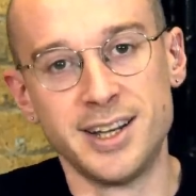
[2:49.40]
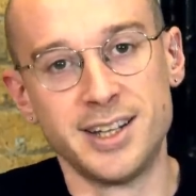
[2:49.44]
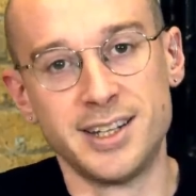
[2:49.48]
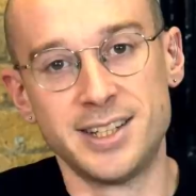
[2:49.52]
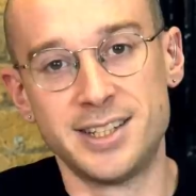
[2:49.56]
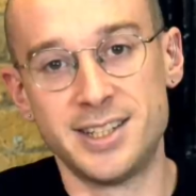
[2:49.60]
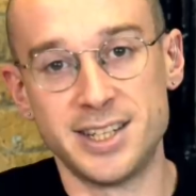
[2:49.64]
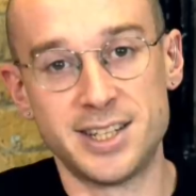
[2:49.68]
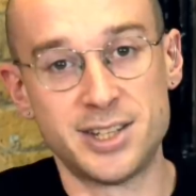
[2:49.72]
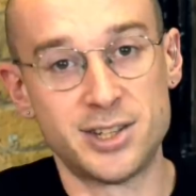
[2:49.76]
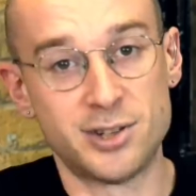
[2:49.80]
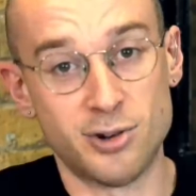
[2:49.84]

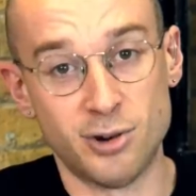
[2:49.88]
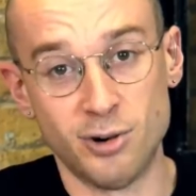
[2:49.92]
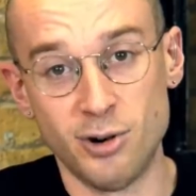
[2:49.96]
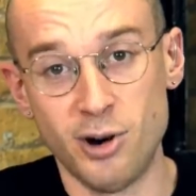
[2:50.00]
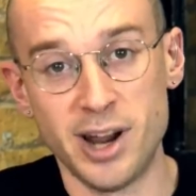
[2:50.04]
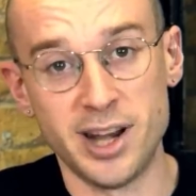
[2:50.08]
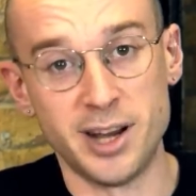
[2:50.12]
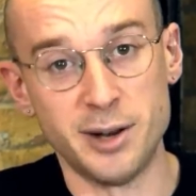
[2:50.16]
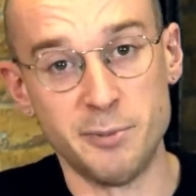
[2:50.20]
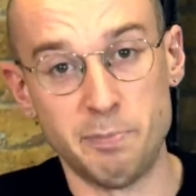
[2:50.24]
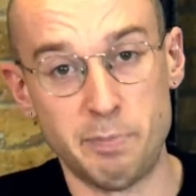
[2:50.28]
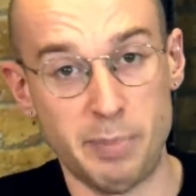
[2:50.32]

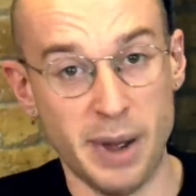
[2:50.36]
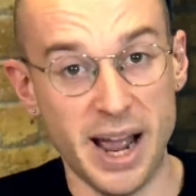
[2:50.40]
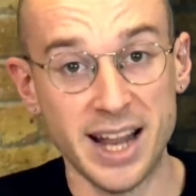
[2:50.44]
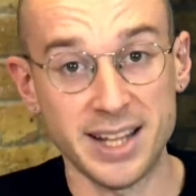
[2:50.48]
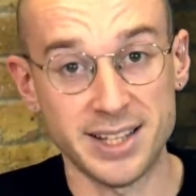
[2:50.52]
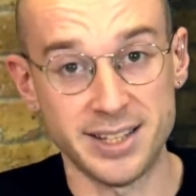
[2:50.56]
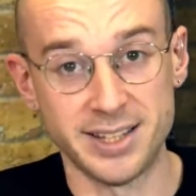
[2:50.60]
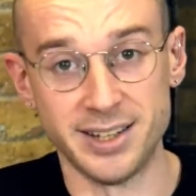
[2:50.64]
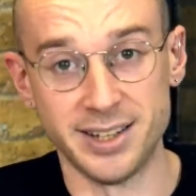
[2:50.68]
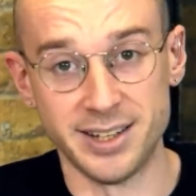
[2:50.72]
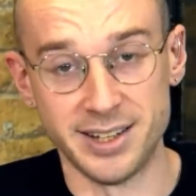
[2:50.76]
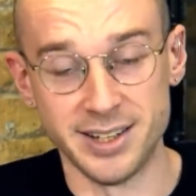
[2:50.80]
destroyed and
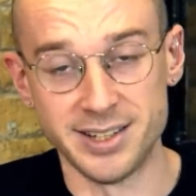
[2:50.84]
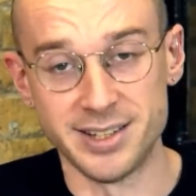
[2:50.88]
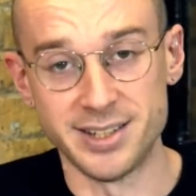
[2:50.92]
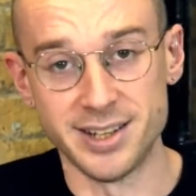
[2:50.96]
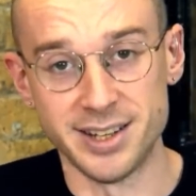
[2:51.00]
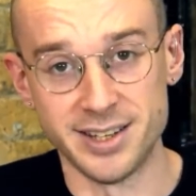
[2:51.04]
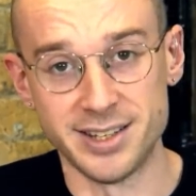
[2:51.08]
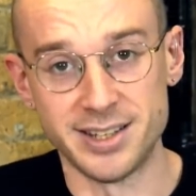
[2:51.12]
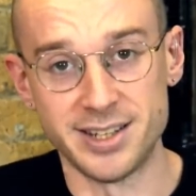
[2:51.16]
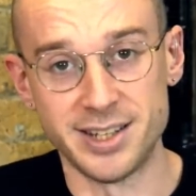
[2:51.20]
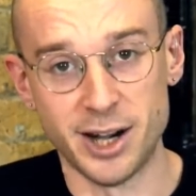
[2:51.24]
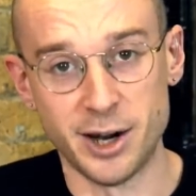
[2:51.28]
battered
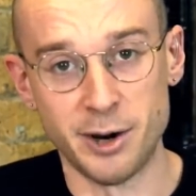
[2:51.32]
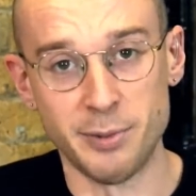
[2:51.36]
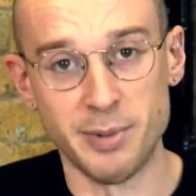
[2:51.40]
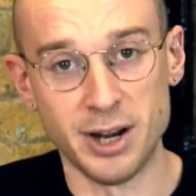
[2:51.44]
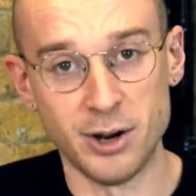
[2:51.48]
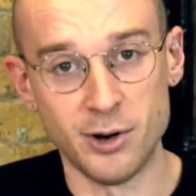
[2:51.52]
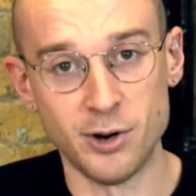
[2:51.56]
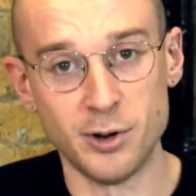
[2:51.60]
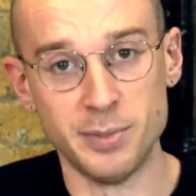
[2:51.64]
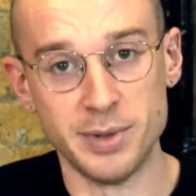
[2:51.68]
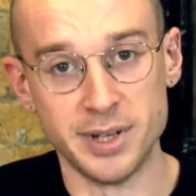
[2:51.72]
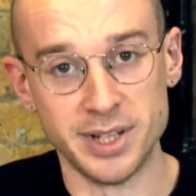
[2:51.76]
as Jeremy
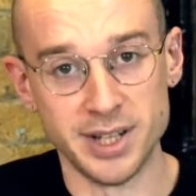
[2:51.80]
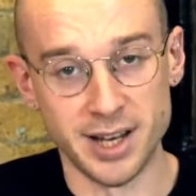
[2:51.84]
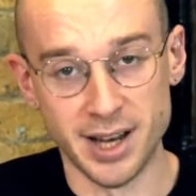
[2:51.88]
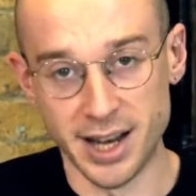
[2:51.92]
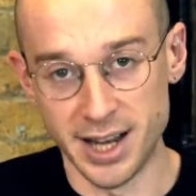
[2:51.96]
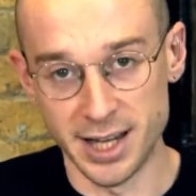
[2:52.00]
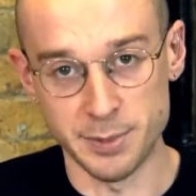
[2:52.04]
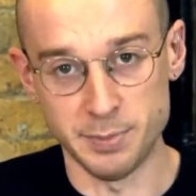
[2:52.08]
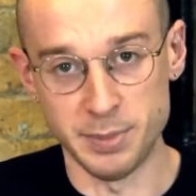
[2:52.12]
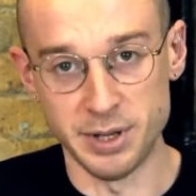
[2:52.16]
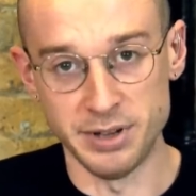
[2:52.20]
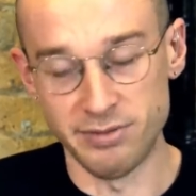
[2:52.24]
Corbyn did,
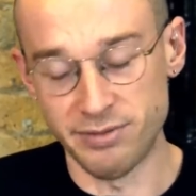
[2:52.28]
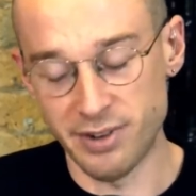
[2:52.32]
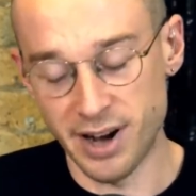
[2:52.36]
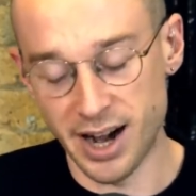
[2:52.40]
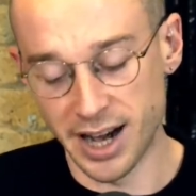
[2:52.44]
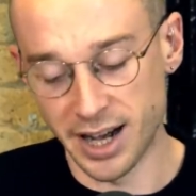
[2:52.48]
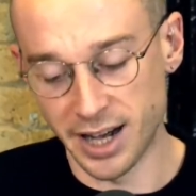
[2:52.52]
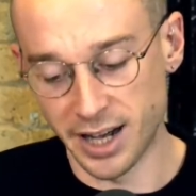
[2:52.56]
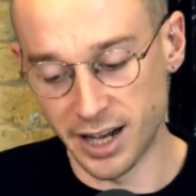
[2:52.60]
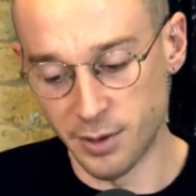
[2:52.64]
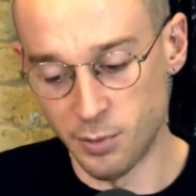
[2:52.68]
let's be frank.